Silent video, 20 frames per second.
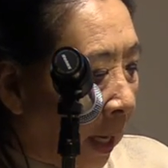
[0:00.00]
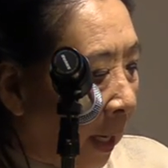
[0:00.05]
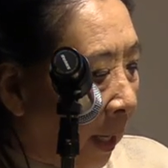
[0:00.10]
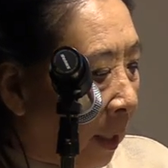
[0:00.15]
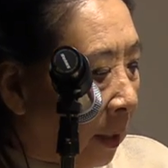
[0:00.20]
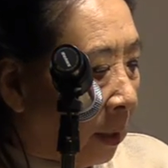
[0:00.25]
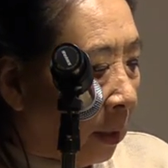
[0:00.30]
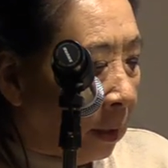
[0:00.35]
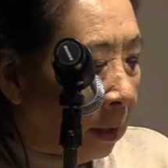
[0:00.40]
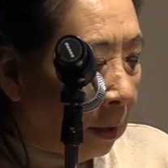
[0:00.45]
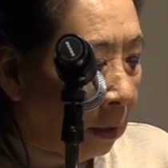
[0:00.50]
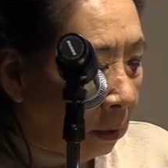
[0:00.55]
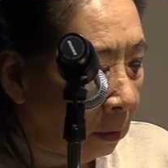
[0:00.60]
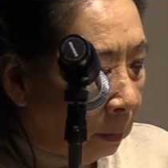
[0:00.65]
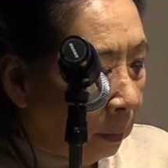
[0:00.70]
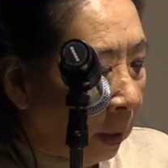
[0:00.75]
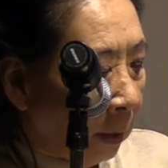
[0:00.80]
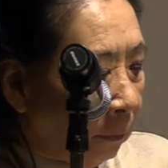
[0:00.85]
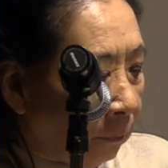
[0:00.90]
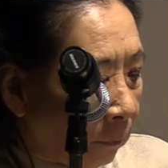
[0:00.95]
And I hear
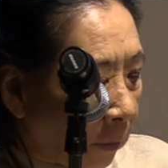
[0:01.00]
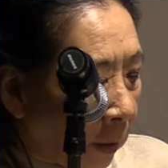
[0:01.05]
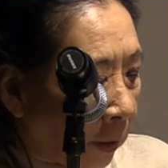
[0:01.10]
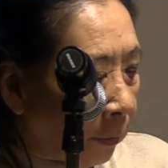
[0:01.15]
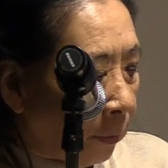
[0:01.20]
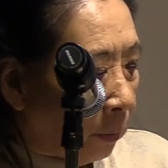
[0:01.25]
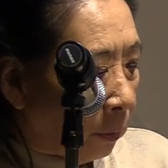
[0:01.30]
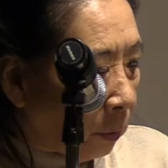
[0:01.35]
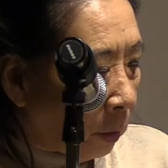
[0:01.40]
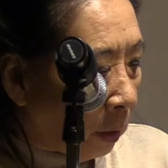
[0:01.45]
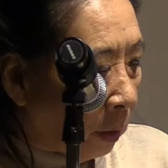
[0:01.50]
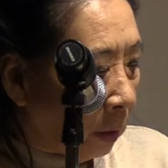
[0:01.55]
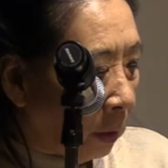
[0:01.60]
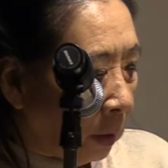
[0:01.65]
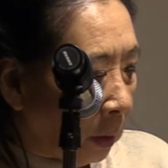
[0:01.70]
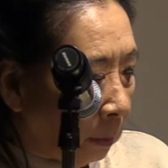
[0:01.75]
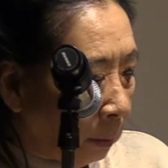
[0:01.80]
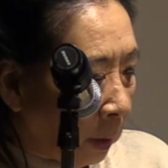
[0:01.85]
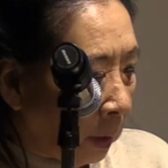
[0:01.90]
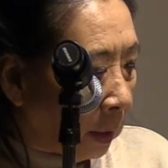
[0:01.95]
my father
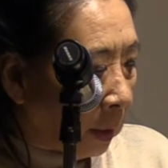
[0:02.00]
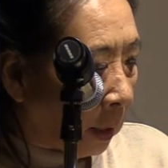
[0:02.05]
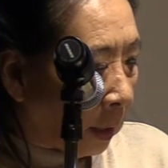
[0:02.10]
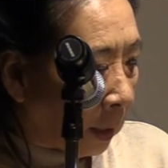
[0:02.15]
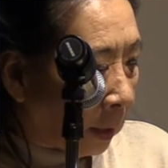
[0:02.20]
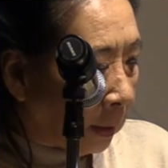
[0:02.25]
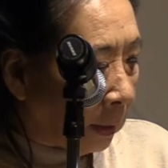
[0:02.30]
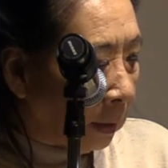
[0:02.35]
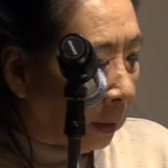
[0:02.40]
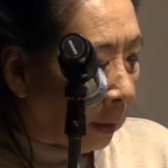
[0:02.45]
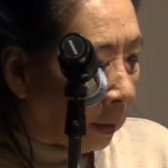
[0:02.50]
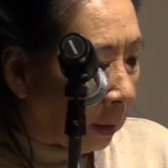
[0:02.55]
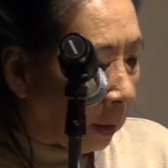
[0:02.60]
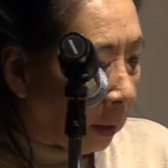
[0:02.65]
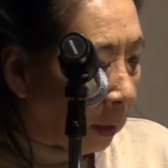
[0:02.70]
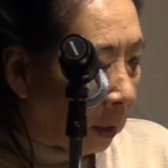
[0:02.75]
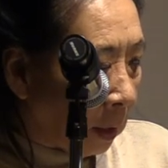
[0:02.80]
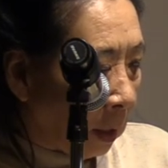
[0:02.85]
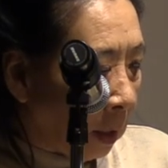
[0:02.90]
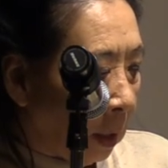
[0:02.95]
calling me
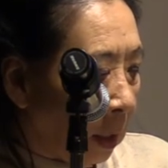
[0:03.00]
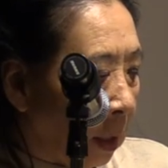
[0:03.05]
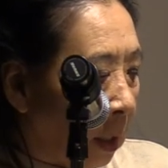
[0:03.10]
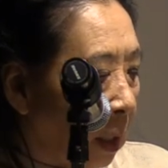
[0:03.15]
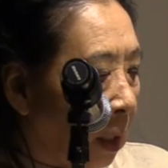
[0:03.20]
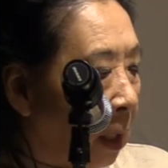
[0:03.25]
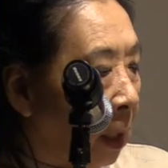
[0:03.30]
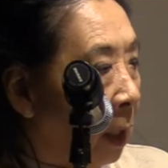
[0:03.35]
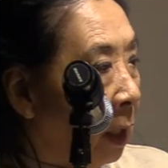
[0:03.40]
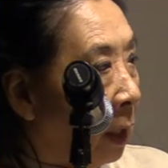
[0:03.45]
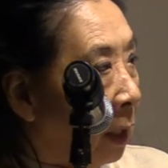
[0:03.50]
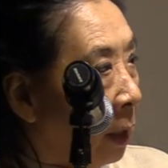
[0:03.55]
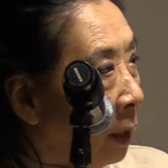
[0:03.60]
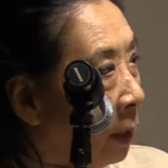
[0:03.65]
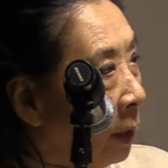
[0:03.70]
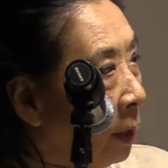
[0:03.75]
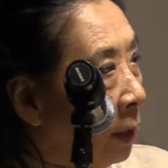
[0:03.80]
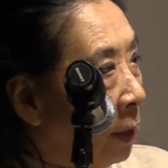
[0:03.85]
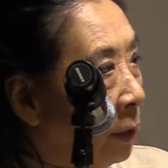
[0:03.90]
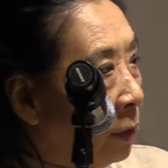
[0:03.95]
kindly.
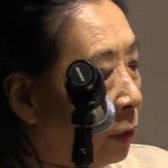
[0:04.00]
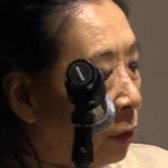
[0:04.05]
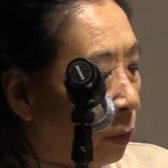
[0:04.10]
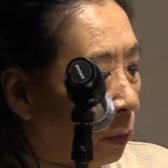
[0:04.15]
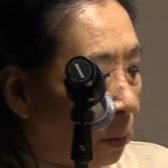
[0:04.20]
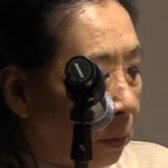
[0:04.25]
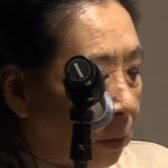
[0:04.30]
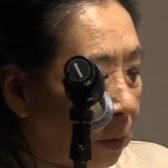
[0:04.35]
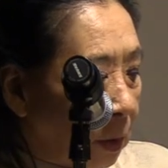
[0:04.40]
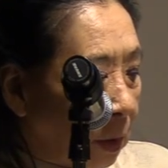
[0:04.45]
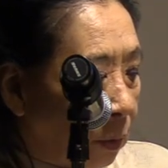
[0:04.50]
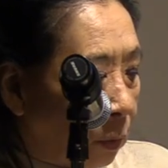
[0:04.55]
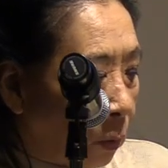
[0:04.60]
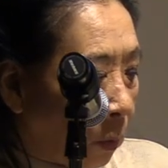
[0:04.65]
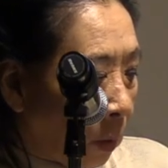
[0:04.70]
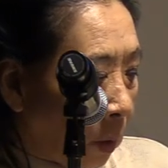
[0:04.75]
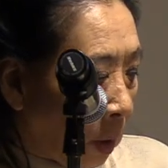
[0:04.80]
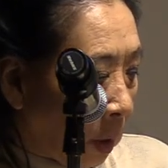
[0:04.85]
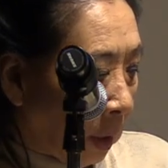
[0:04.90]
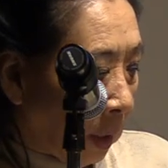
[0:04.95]
Itsun
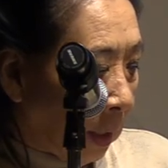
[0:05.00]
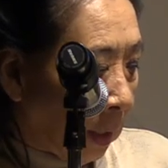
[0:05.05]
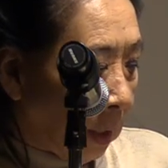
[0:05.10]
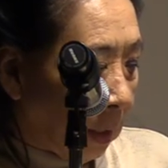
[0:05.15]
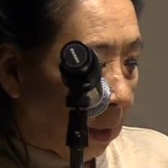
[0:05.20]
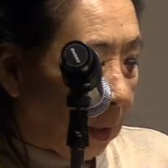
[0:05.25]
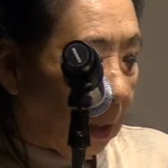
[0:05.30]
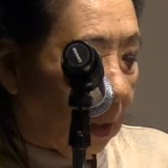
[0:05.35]
guan,